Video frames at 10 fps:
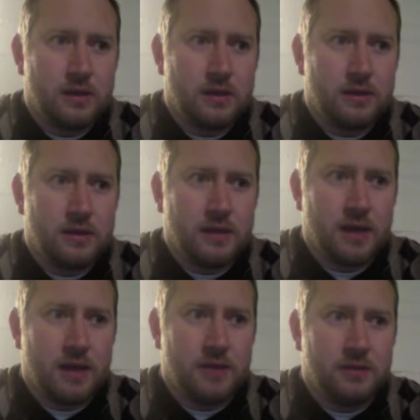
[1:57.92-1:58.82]
that
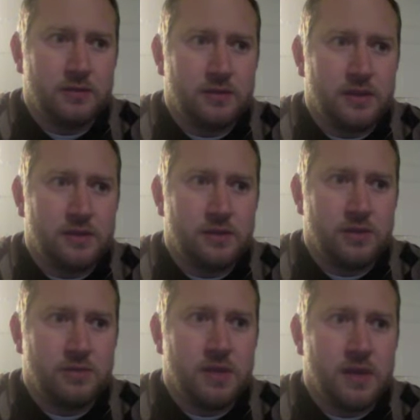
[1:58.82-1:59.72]
God used these 2
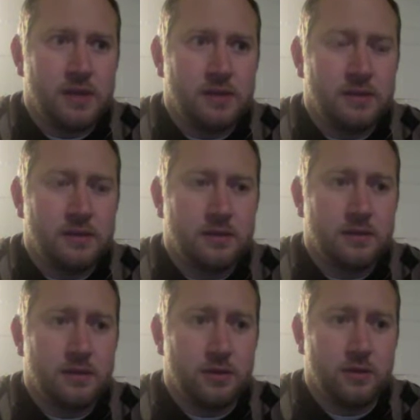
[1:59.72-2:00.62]
men
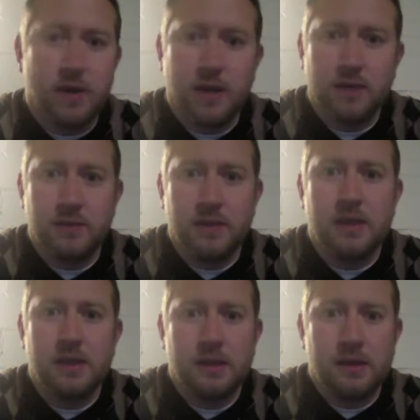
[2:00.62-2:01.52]
to direct
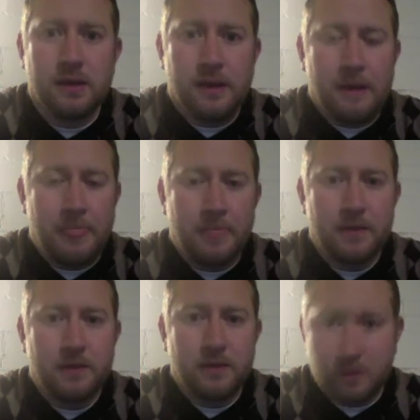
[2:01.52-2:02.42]
me to the